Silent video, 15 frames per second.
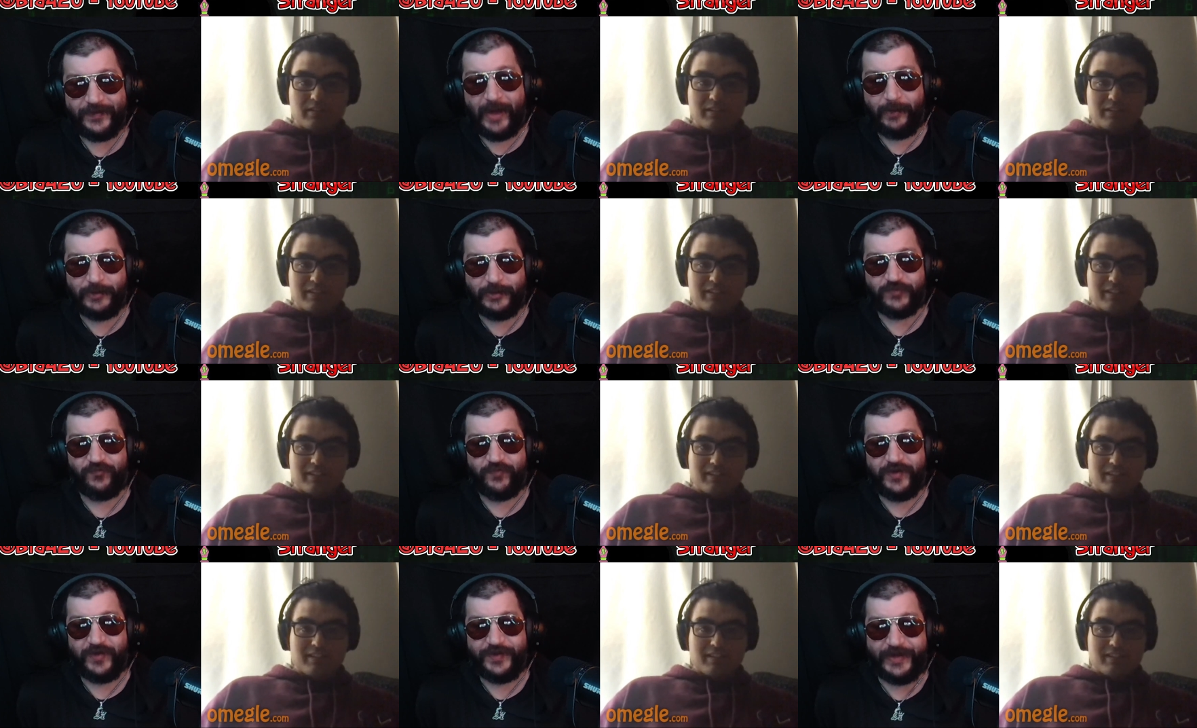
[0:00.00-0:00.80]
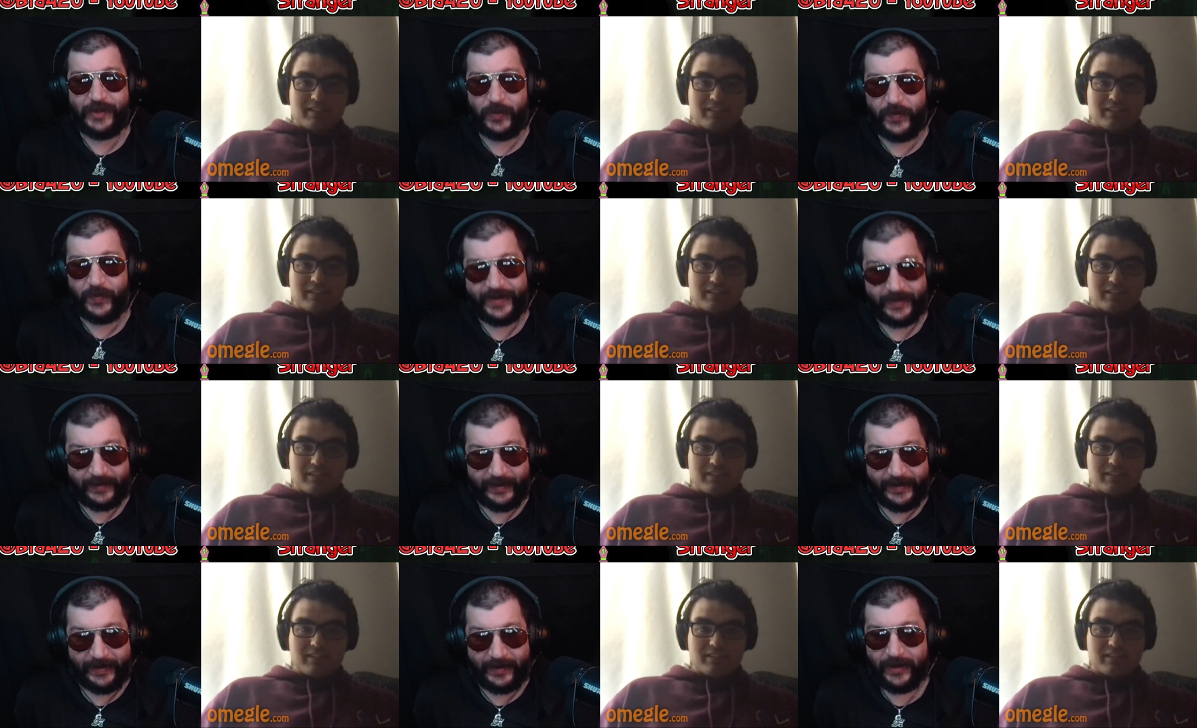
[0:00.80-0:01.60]
Speaker 1: that was really
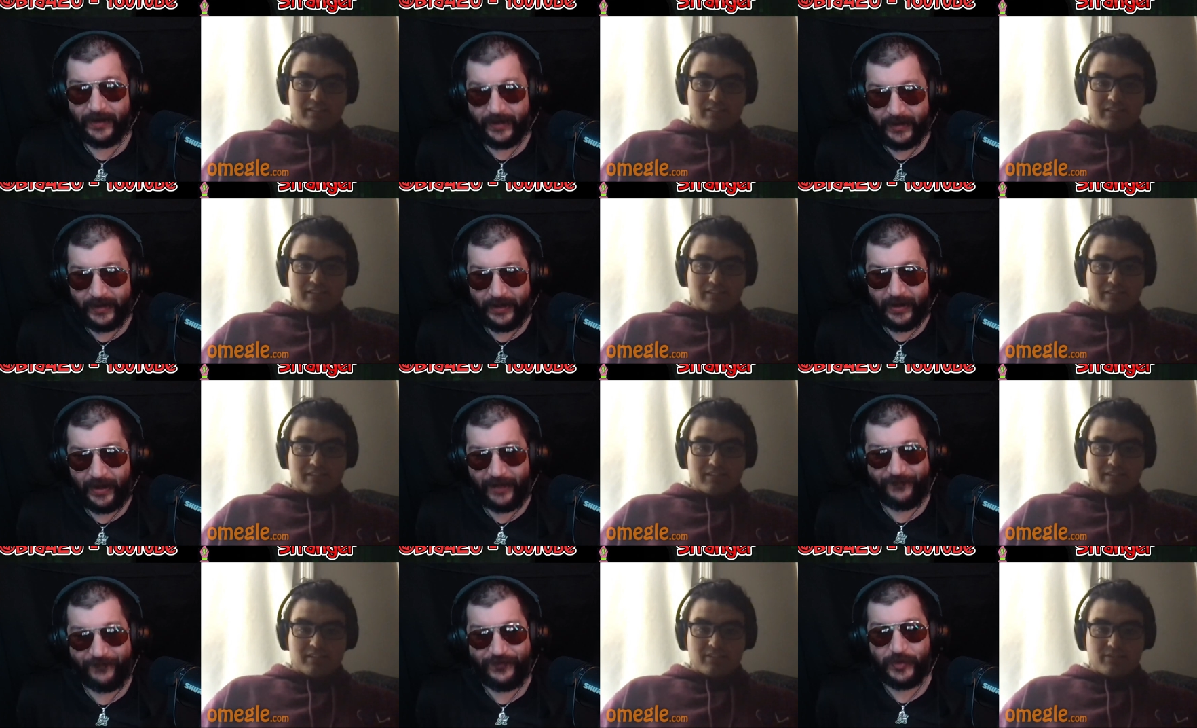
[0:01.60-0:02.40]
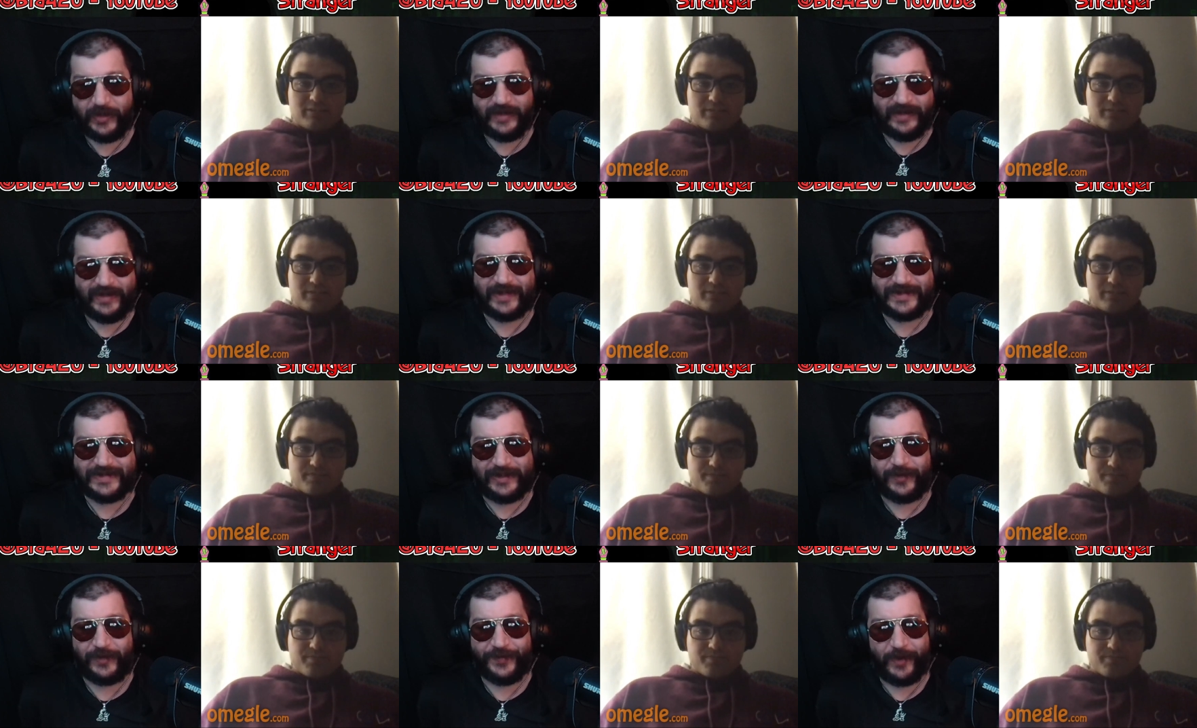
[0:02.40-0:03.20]
quick. Like, if you did that
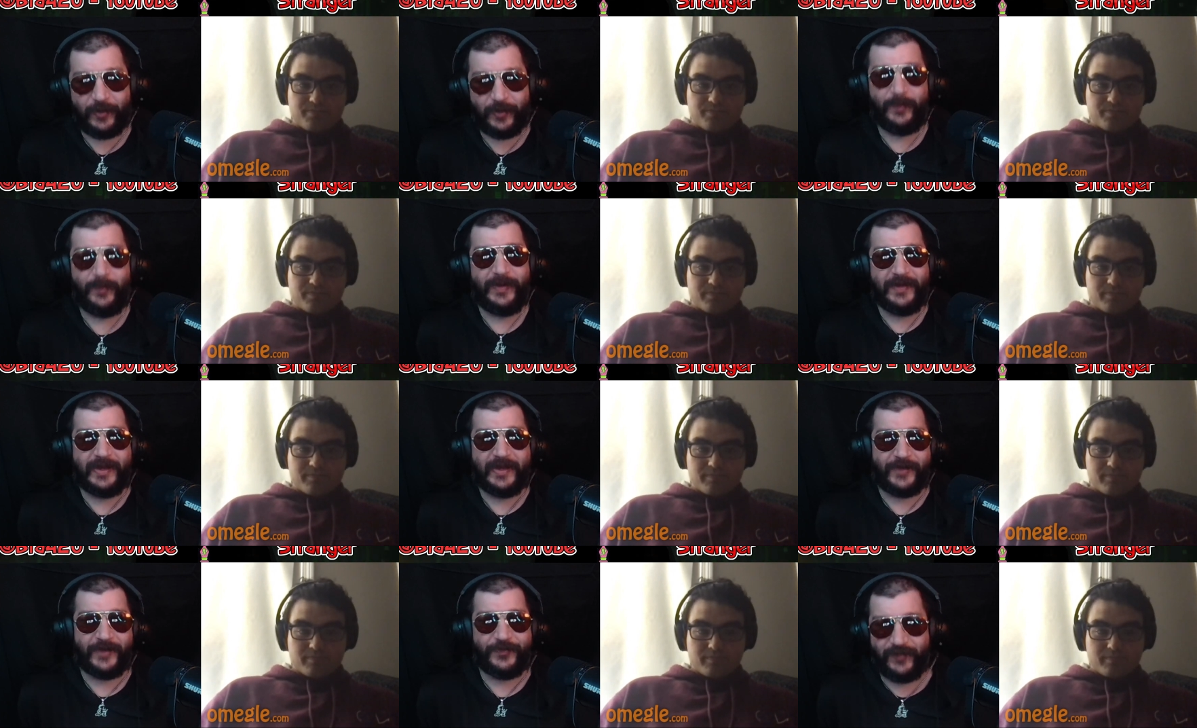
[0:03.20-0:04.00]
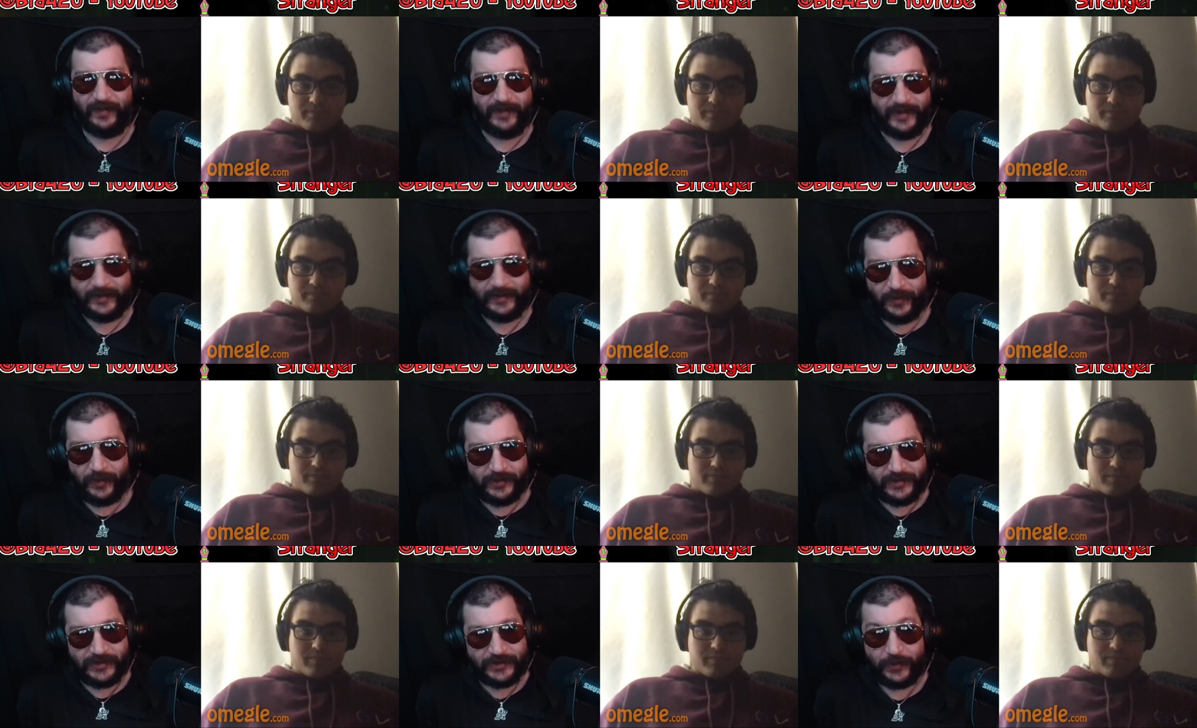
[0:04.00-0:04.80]
slow, that would have been like a three-minute
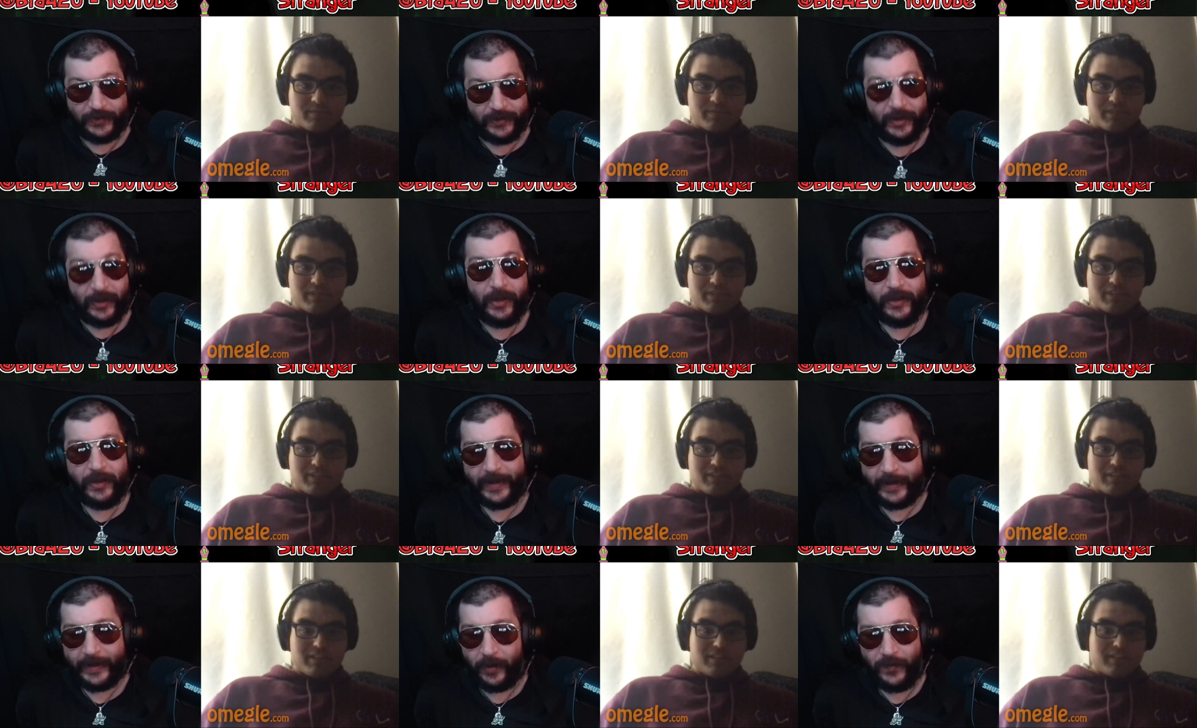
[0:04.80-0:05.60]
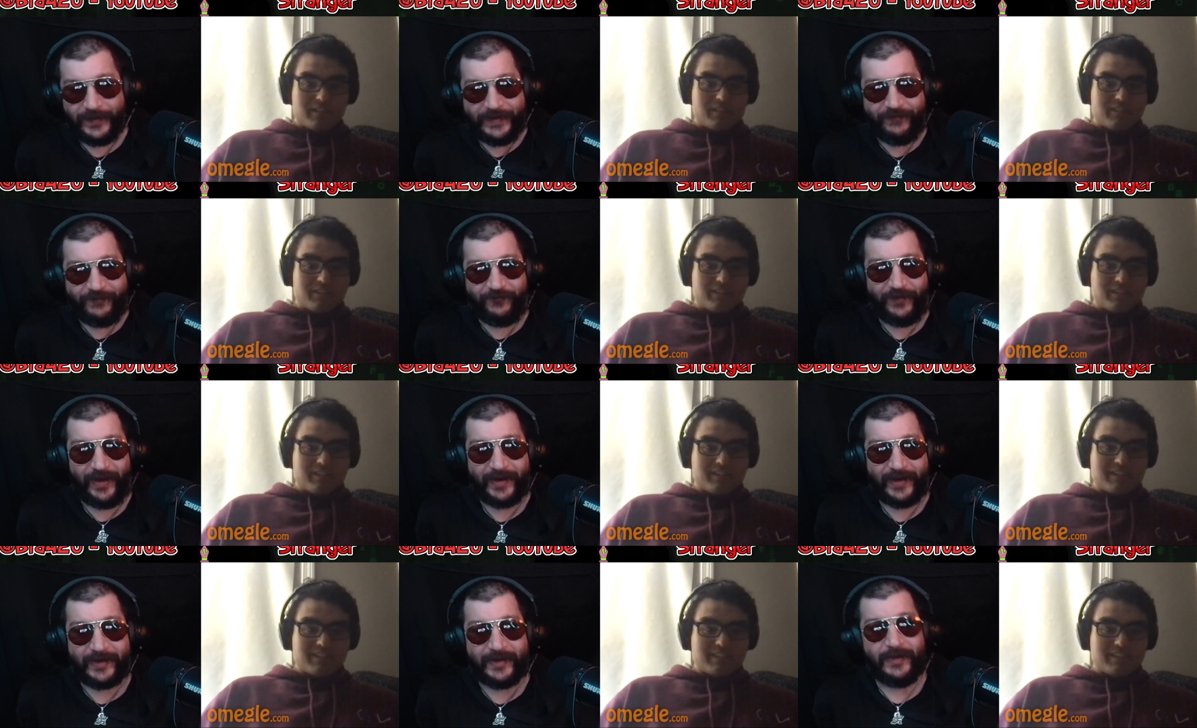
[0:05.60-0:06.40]
long song. Like, holy
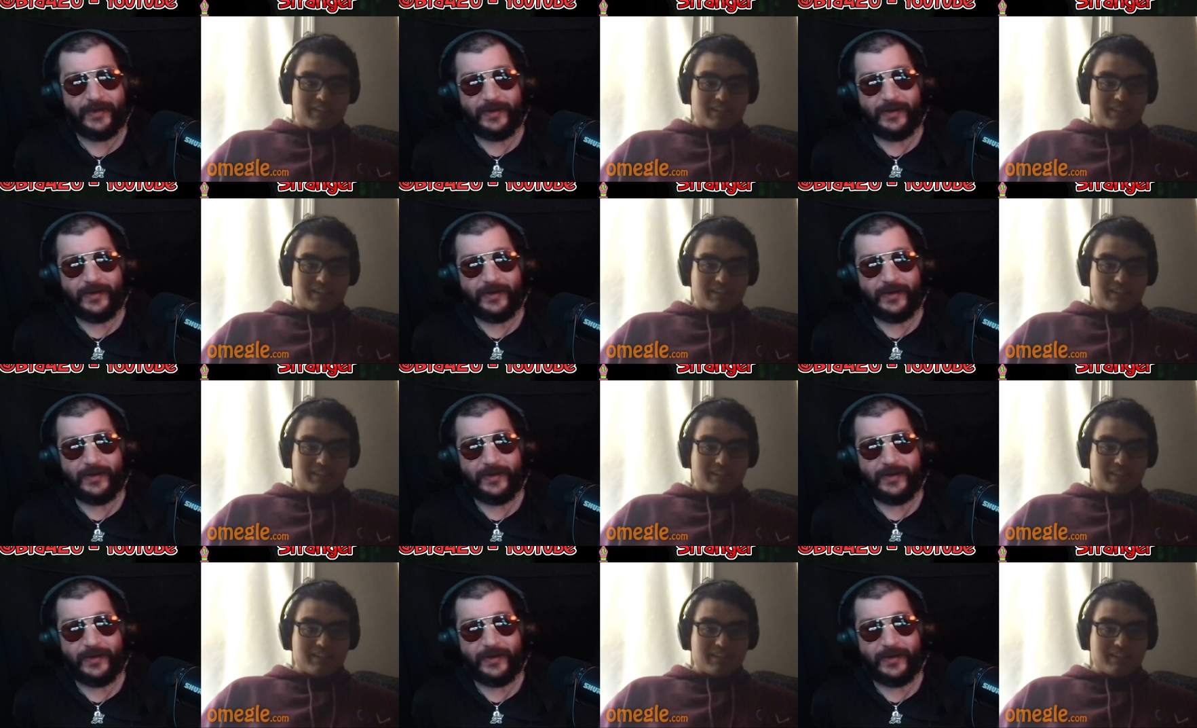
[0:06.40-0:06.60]
fuck!